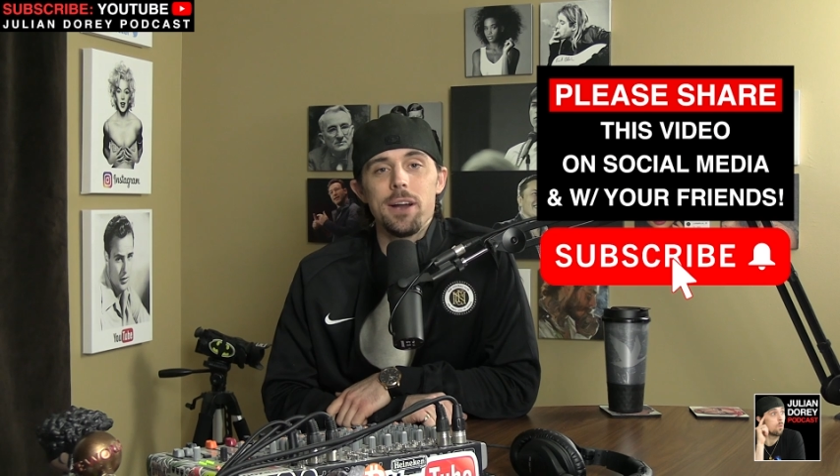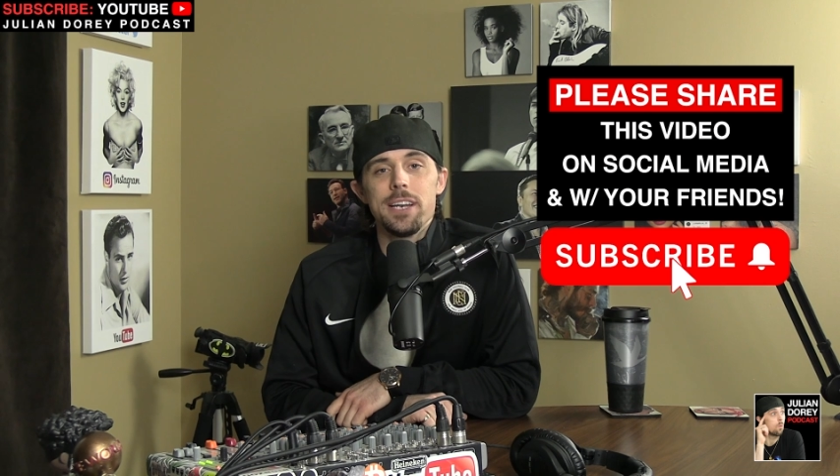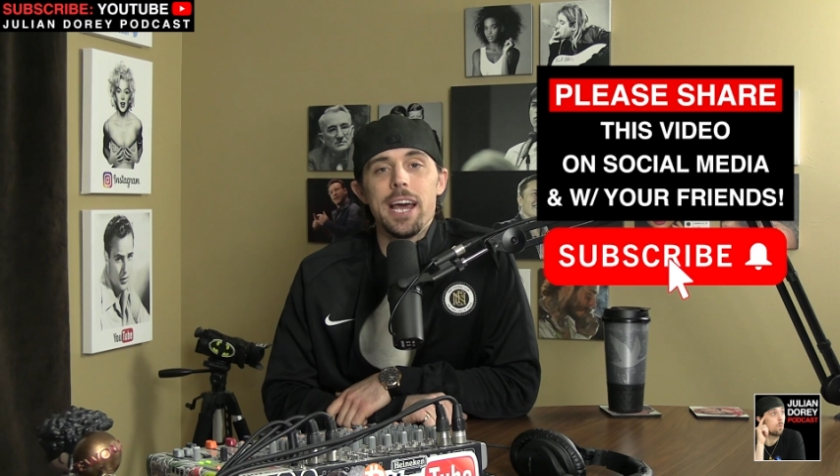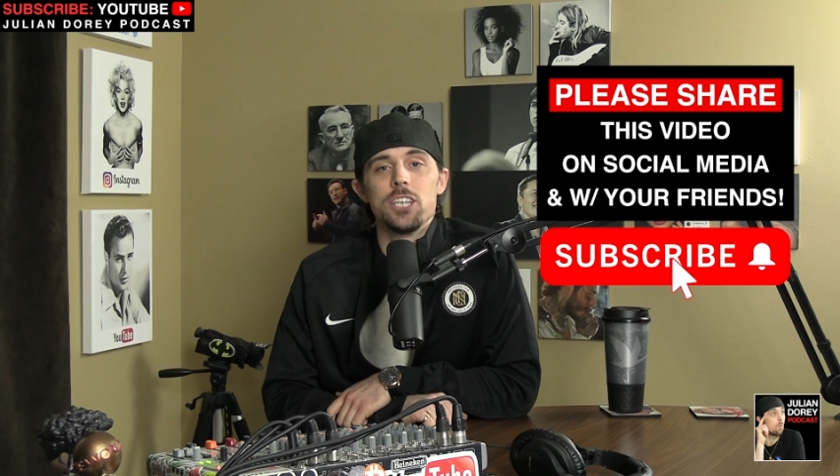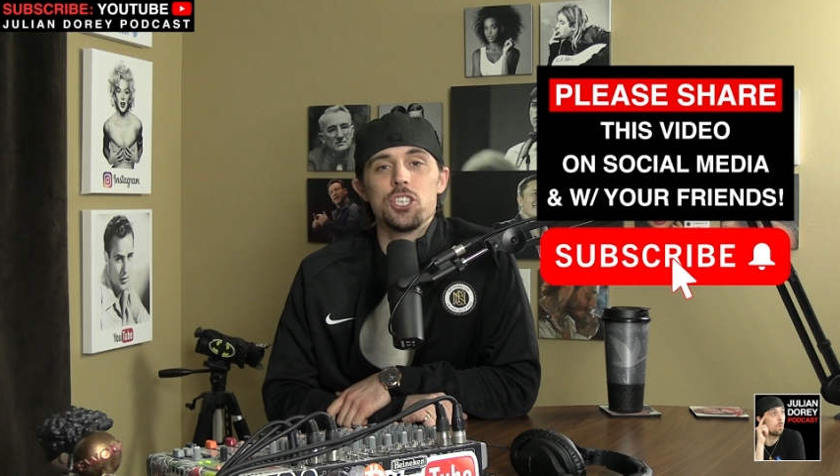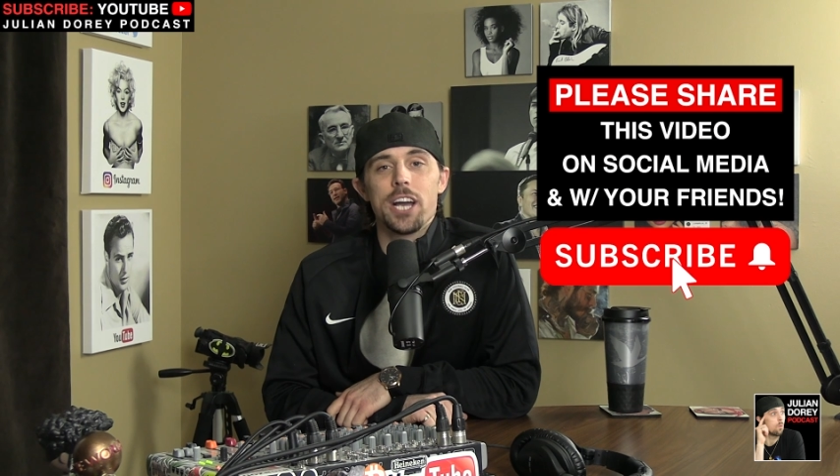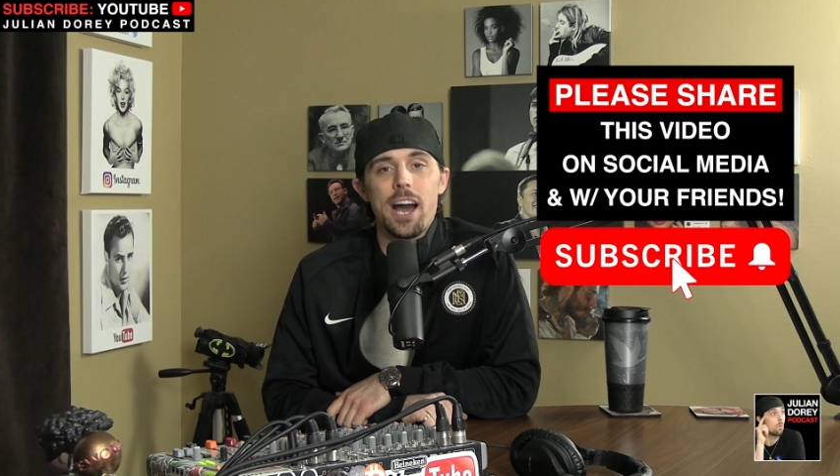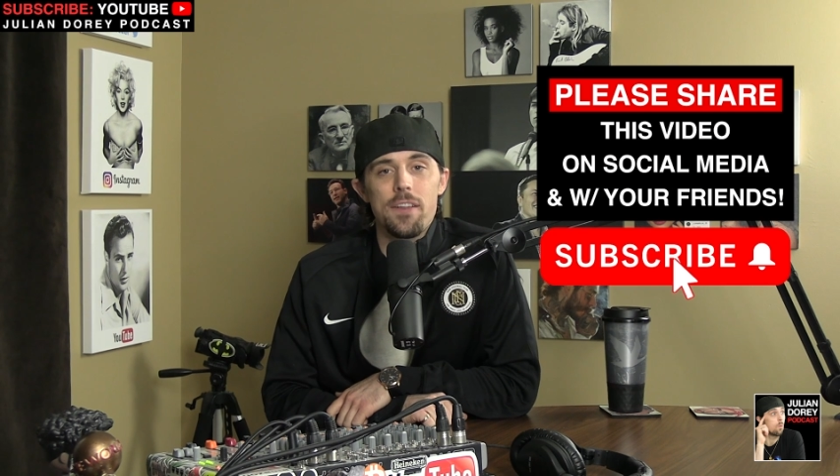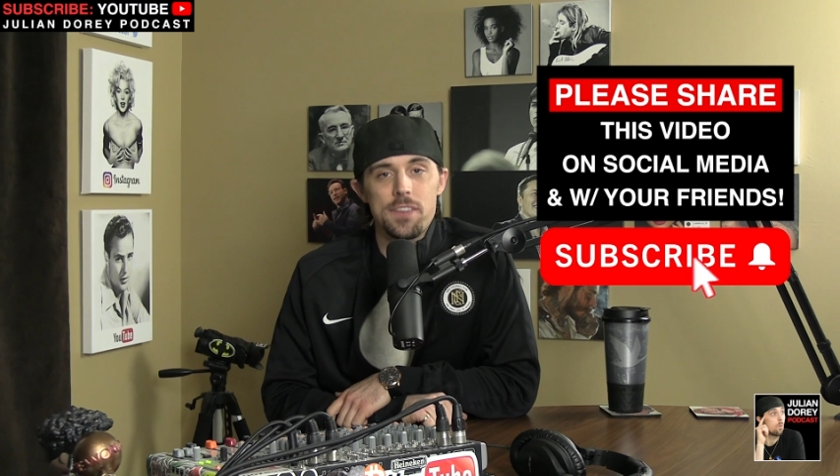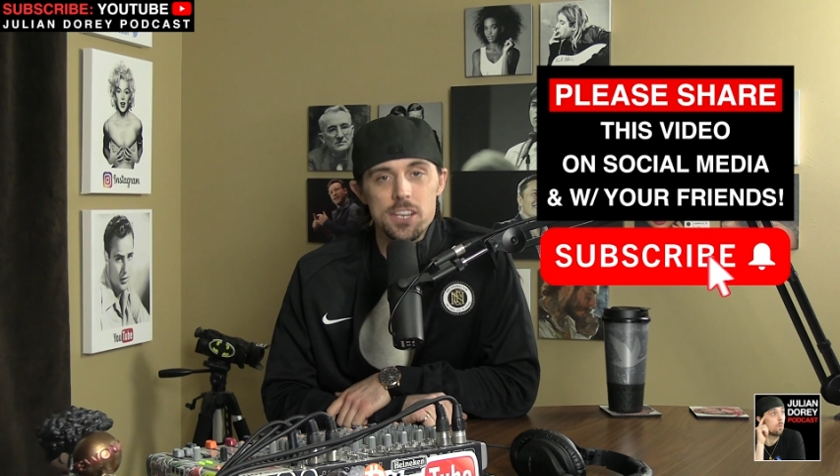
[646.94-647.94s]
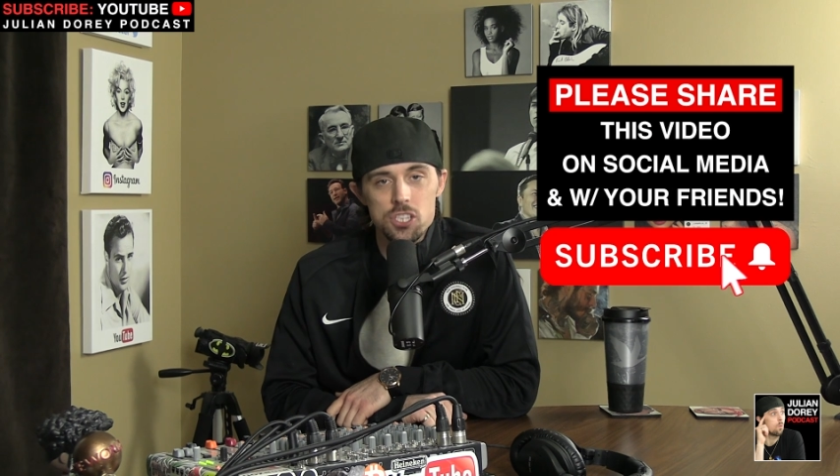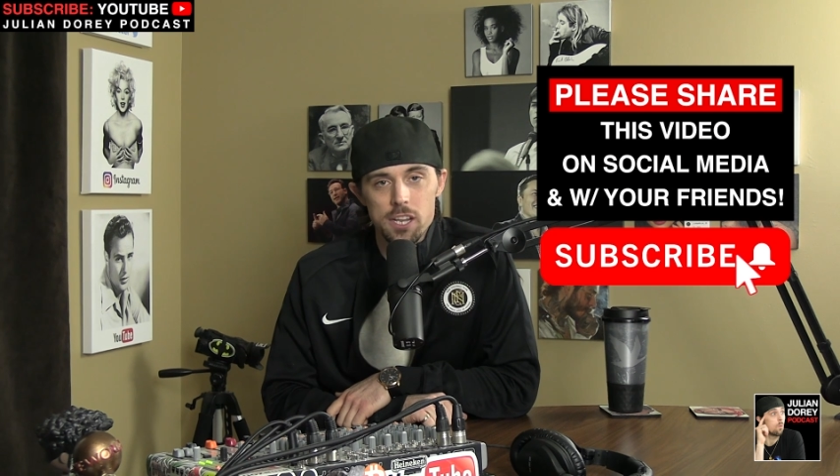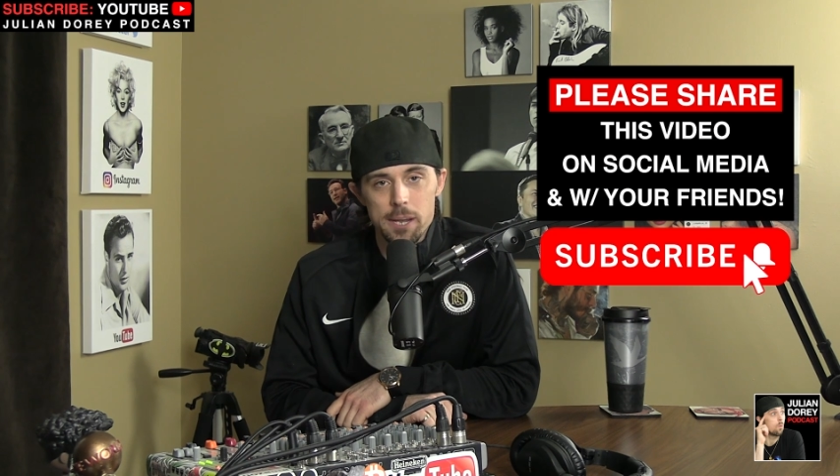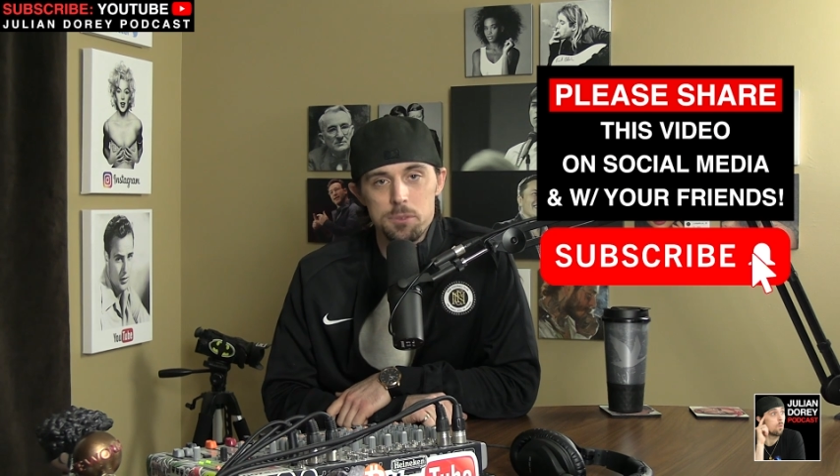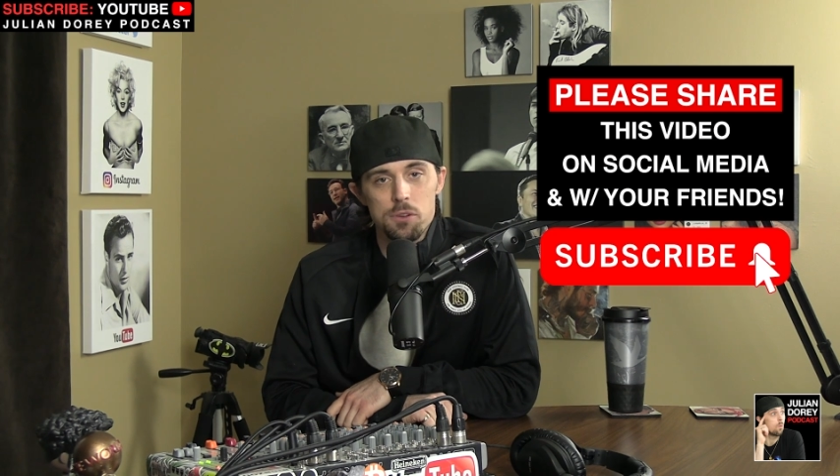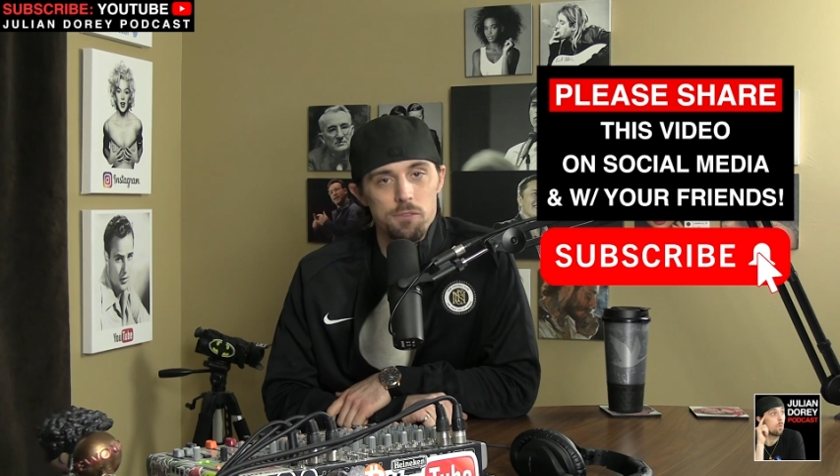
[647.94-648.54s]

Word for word: button and check out this clip's